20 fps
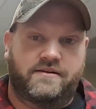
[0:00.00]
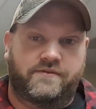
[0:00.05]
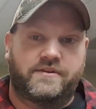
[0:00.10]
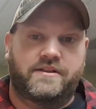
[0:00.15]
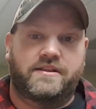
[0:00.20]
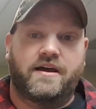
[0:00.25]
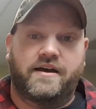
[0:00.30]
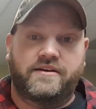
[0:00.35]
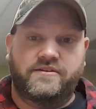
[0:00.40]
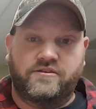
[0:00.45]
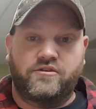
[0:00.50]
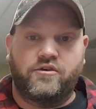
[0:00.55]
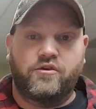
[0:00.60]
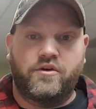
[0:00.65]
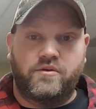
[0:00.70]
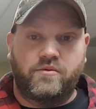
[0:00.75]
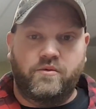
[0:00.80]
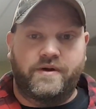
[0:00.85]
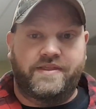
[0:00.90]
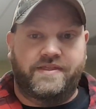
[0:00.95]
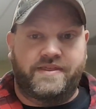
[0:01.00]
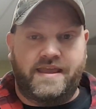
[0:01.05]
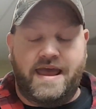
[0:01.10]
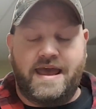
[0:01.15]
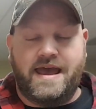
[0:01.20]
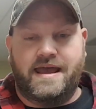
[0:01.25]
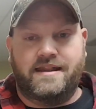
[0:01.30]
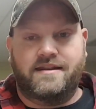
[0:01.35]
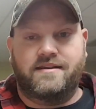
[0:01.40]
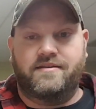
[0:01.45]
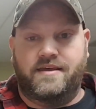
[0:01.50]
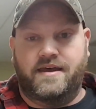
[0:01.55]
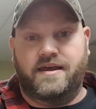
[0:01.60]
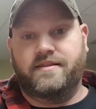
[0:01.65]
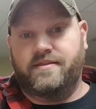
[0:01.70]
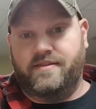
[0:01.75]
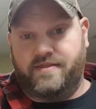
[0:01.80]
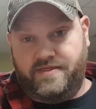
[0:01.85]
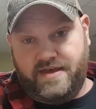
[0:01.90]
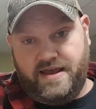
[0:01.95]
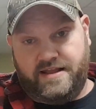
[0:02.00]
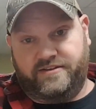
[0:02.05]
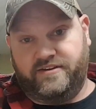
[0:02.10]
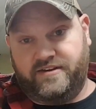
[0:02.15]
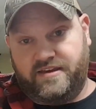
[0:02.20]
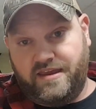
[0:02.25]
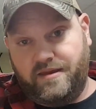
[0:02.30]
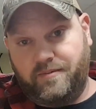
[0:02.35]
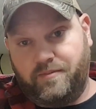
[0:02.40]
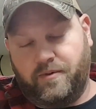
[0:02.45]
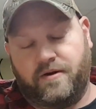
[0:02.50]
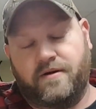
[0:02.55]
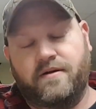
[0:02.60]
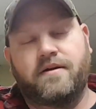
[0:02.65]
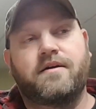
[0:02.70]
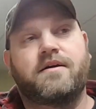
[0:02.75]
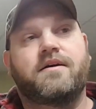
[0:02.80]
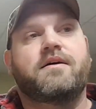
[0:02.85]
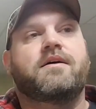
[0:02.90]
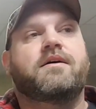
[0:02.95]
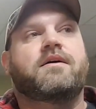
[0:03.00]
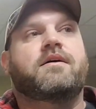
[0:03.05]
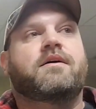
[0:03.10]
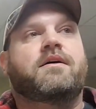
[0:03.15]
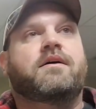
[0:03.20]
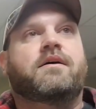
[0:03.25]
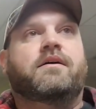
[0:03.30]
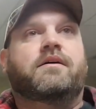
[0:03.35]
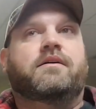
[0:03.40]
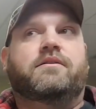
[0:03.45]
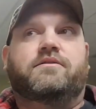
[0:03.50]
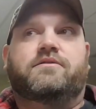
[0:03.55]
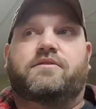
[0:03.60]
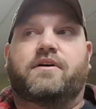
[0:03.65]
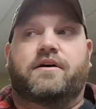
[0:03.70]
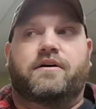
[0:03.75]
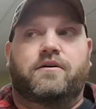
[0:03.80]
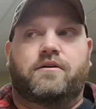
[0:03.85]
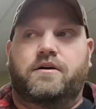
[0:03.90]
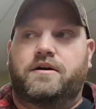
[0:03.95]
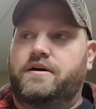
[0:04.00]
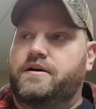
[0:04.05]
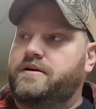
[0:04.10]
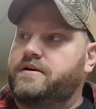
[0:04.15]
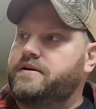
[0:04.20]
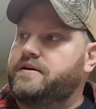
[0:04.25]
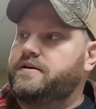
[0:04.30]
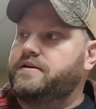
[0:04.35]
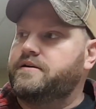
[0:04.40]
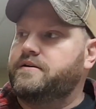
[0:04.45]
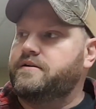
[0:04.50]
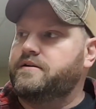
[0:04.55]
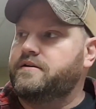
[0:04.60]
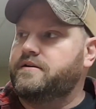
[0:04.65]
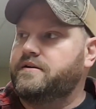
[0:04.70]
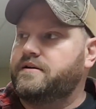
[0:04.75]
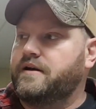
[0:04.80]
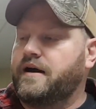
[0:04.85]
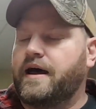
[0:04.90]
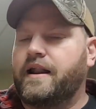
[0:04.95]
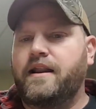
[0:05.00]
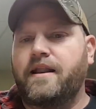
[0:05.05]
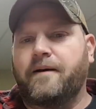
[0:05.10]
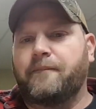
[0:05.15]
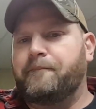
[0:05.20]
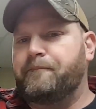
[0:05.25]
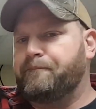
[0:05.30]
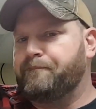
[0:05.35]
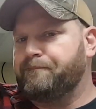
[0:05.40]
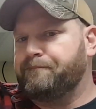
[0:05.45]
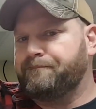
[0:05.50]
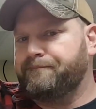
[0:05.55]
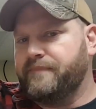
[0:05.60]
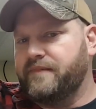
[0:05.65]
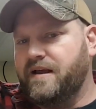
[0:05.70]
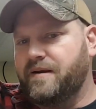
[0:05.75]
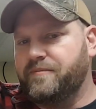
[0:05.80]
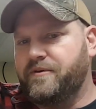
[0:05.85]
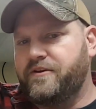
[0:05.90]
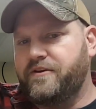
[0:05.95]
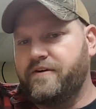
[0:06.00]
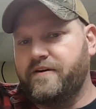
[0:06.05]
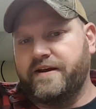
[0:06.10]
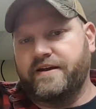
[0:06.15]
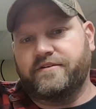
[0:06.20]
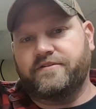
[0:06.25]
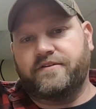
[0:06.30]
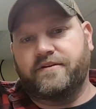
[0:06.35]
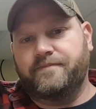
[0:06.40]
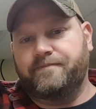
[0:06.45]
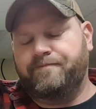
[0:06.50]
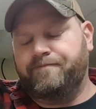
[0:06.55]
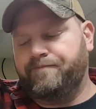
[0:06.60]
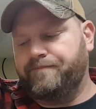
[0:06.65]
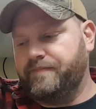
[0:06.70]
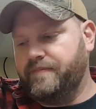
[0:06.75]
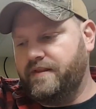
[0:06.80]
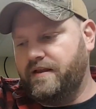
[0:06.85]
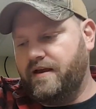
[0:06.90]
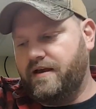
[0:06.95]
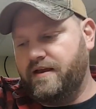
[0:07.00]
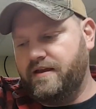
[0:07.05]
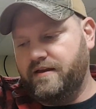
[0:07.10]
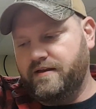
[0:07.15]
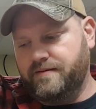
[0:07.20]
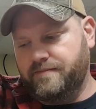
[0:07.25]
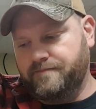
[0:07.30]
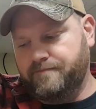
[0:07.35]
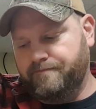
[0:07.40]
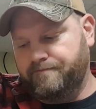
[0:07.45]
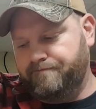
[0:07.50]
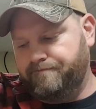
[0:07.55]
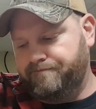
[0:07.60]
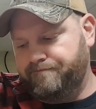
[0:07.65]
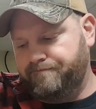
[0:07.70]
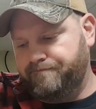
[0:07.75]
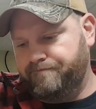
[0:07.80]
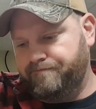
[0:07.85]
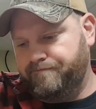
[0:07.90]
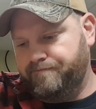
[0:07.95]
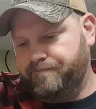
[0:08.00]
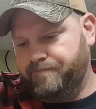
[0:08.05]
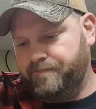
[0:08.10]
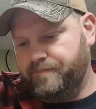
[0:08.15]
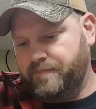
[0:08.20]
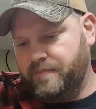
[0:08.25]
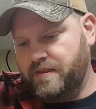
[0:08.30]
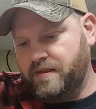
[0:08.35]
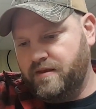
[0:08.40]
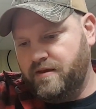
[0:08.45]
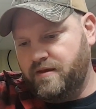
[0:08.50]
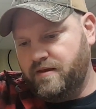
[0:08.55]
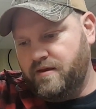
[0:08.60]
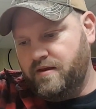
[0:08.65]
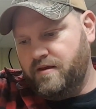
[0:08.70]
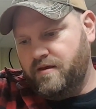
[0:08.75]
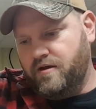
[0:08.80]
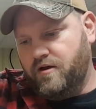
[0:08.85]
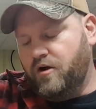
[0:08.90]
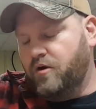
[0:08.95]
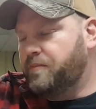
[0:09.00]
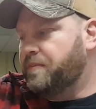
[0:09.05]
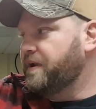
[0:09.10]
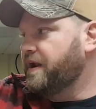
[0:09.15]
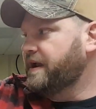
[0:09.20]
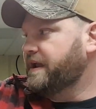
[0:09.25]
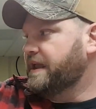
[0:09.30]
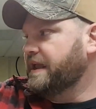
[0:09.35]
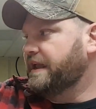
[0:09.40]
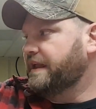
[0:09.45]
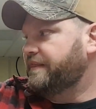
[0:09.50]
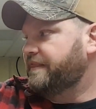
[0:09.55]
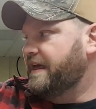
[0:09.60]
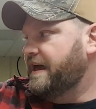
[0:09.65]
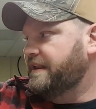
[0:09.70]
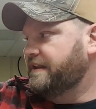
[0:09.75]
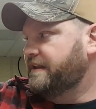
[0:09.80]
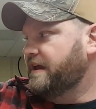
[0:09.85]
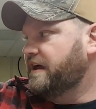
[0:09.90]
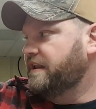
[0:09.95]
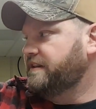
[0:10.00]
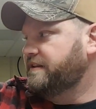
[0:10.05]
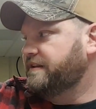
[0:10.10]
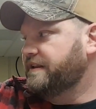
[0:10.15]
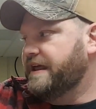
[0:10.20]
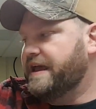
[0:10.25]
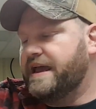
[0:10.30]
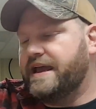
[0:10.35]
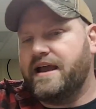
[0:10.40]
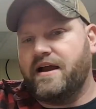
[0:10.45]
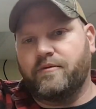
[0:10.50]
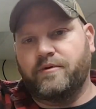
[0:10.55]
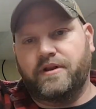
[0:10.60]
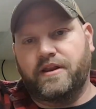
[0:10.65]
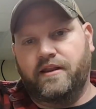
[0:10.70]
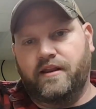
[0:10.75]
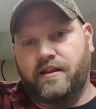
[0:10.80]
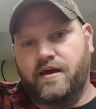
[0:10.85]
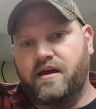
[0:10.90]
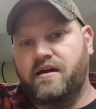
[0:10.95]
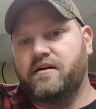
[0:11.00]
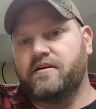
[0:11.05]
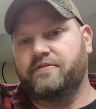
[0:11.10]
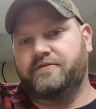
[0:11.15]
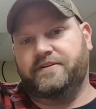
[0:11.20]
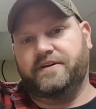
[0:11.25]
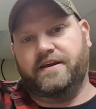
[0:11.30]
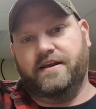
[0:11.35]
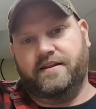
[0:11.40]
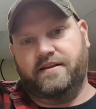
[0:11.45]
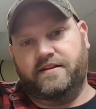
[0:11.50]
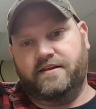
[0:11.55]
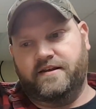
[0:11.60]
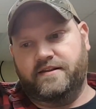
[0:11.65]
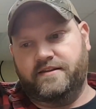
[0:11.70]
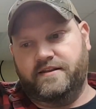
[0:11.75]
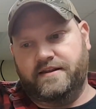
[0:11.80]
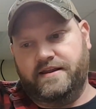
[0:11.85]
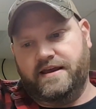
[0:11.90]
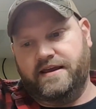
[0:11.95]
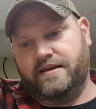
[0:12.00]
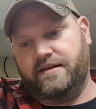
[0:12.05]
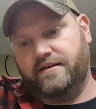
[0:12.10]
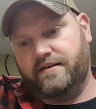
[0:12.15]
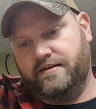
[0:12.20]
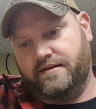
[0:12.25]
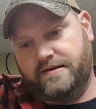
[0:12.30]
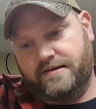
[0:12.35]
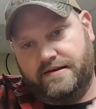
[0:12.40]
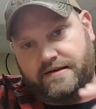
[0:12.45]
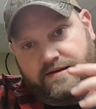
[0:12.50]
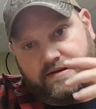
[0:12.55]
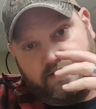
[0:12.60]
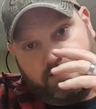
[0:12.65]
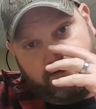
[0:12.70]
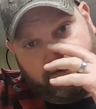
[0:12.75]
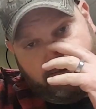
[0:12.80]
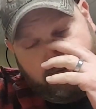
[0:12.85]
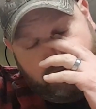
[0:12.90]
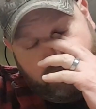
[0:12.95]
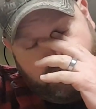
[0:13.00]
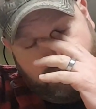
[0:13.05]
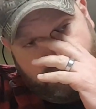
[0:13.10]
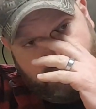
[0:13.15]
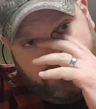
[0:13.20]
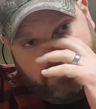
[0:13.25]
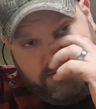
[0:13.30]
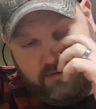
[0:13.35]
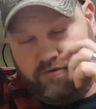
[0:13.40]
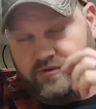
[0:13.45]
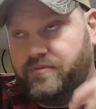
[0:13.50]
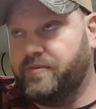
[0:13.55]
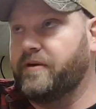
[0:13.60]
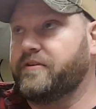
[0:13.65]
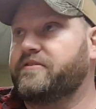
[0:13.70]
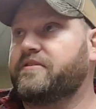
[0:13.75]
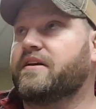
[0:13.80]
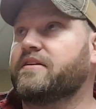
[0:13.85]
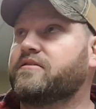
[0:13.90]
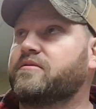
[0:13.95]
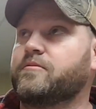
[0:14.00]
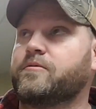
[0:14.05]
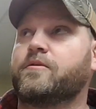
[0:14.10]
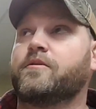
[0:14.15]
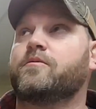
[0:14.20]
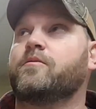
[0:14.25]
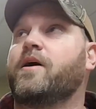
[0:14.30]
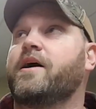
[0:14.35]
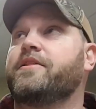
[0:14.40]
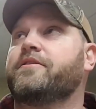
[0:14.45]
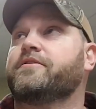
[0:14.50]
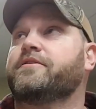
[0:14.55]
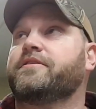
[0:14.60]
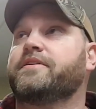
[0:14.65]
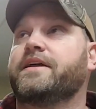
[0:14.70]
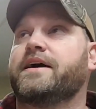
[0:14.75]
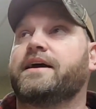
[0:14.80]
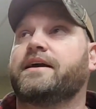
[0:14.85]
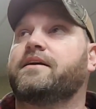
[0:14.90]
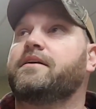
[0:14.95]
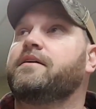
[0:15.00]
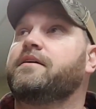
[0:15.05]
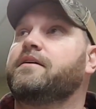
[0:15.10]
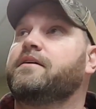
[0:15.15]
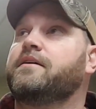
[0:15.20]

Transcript: it does good with 10, then that's a keeper. So, I don't know. I'm curious. I am hoping I can get that done today. I would love to get it done today. We're supposed to get some good weather today,